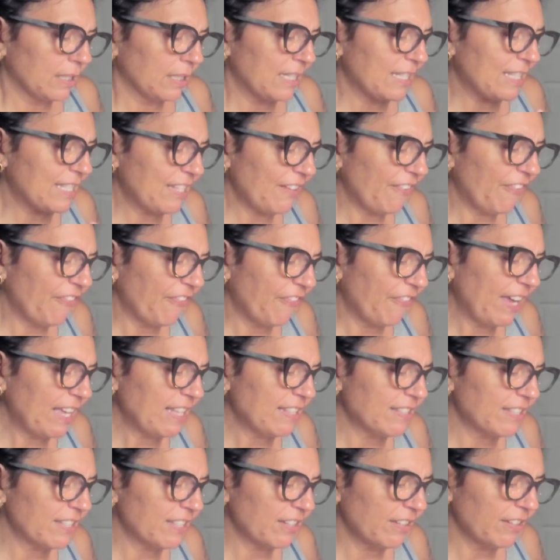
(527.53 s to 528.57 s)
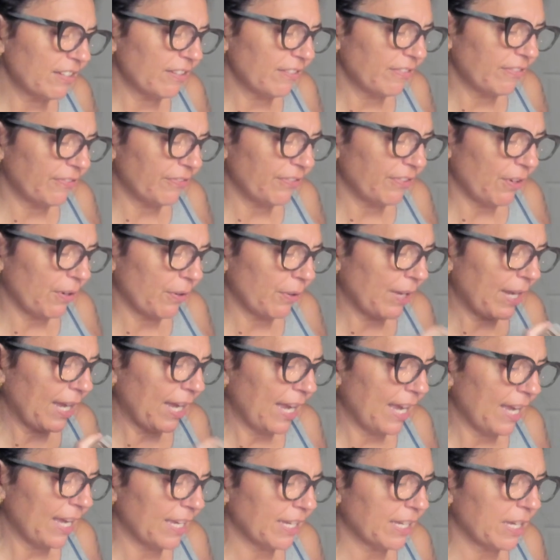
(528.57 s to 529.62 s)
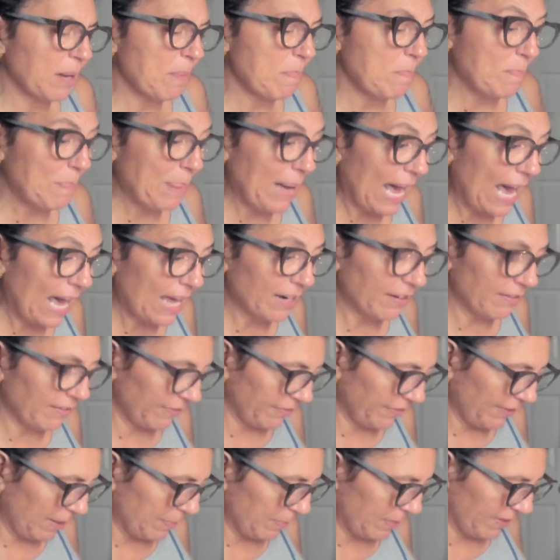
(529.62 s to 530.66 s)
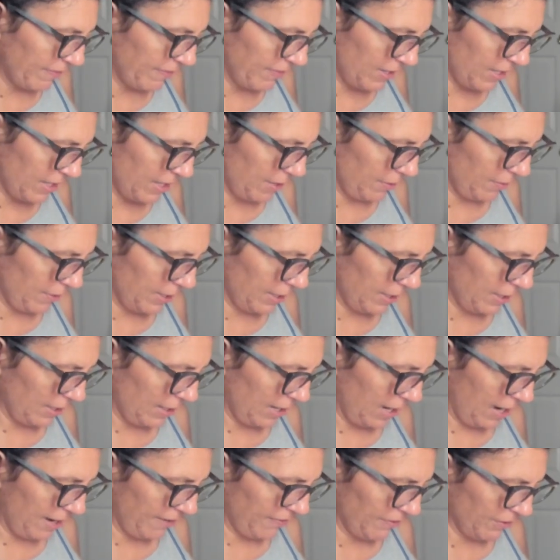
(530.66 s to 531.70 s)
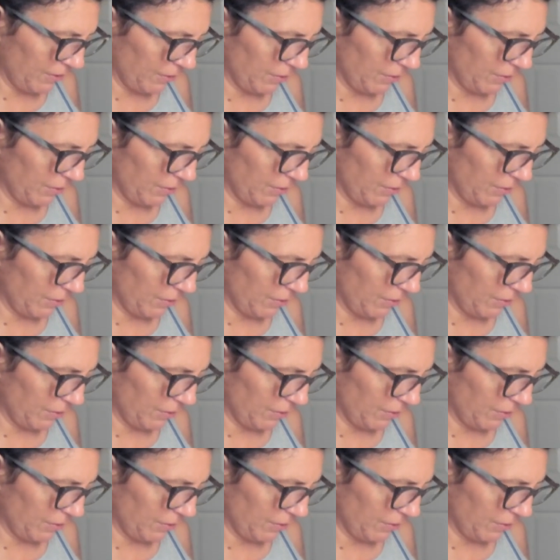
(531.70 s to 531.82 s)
defensive, okay, combative, I'm even hearing. I feel